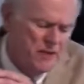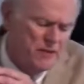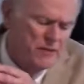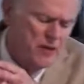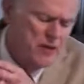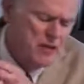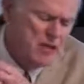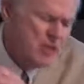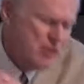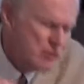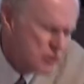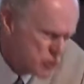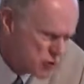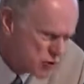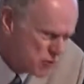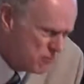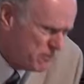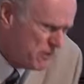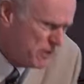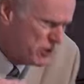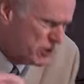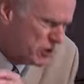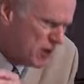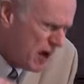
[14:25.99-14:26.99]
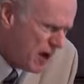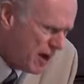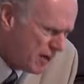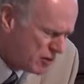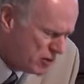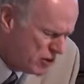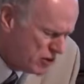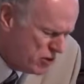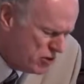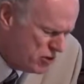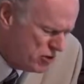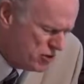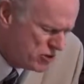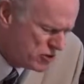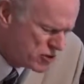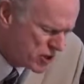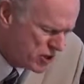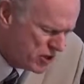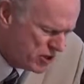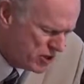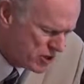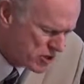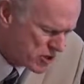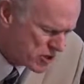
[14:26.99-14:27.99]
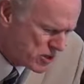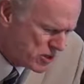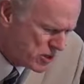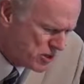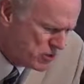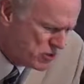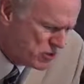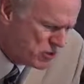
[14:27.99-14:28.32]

the instrument God uses.